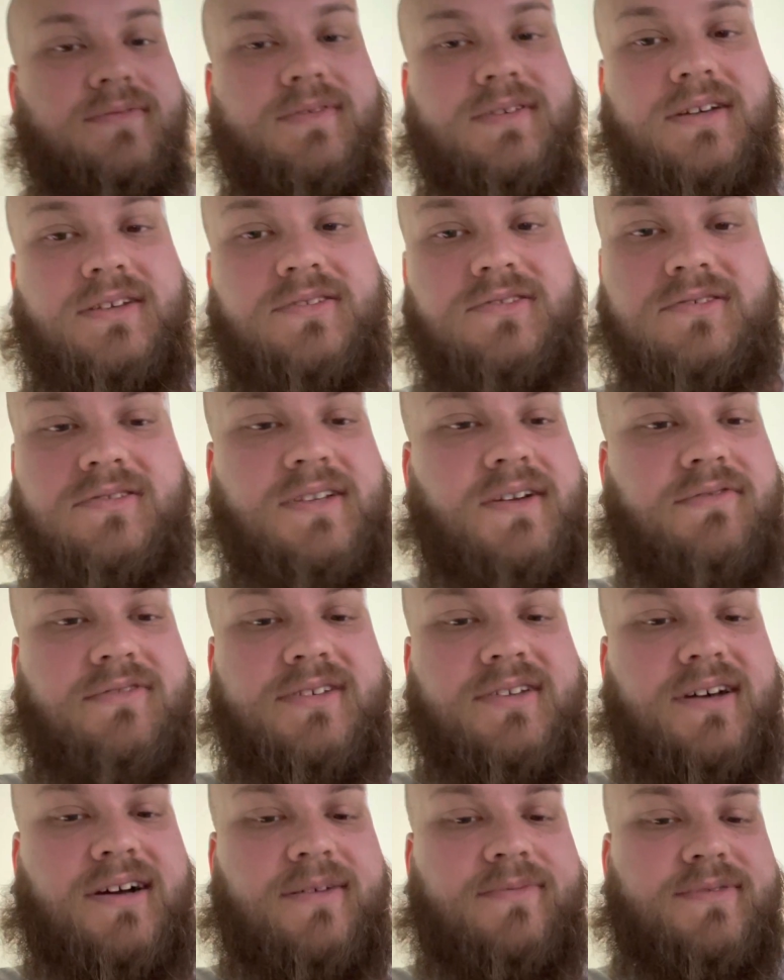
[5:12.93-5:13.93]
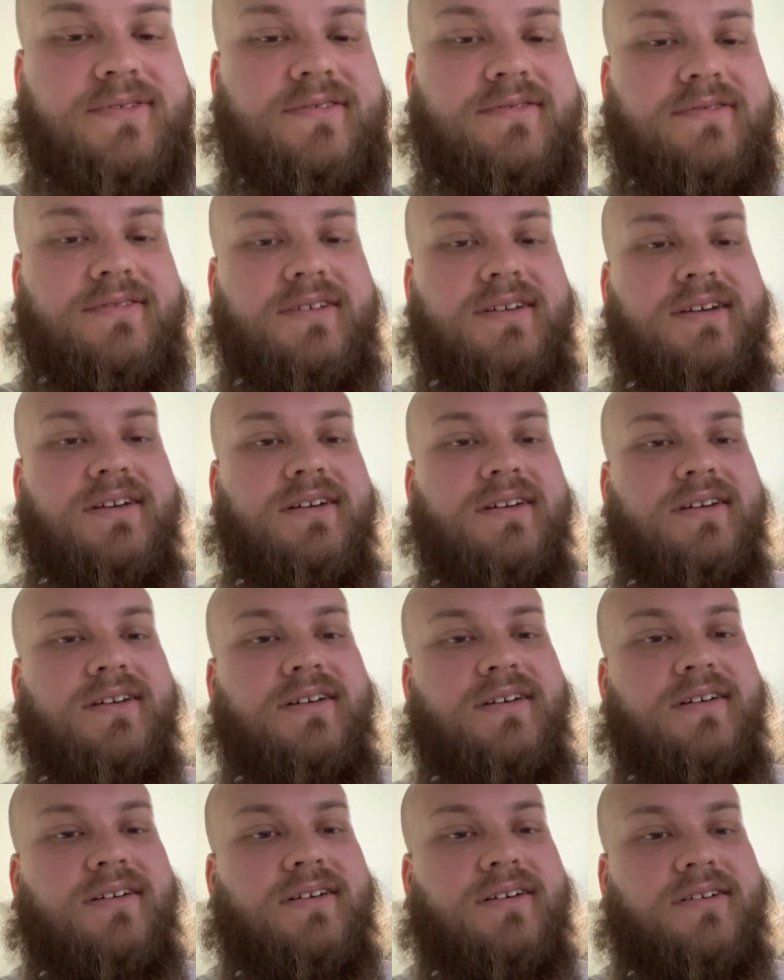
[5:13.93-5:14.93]
It just never stops.
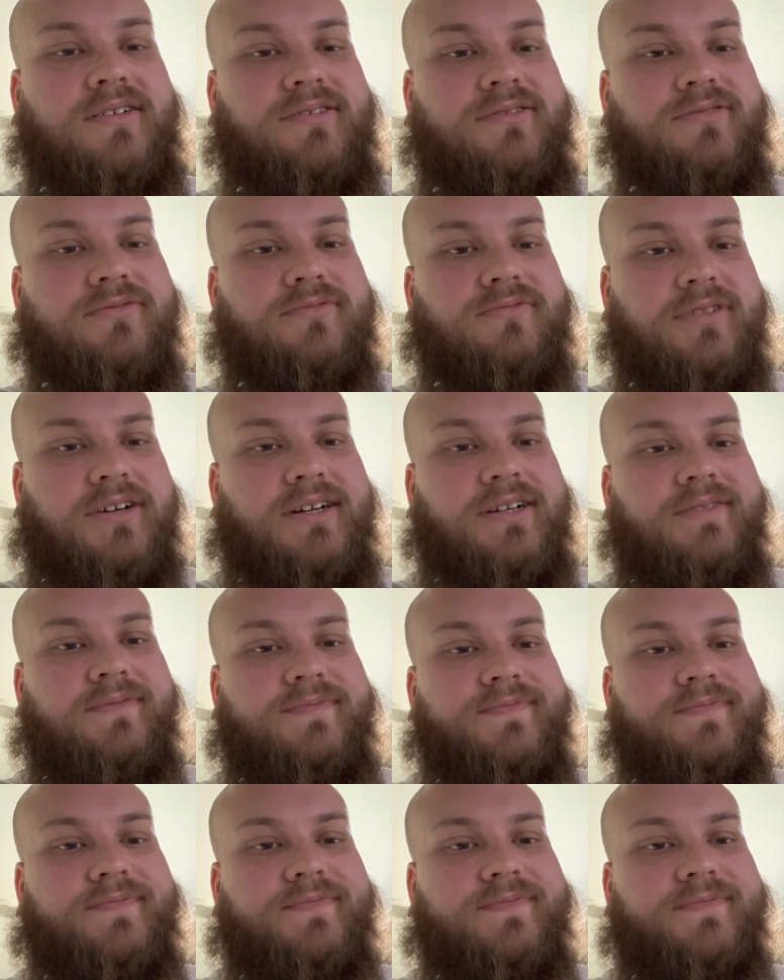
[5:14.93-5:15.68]
All right.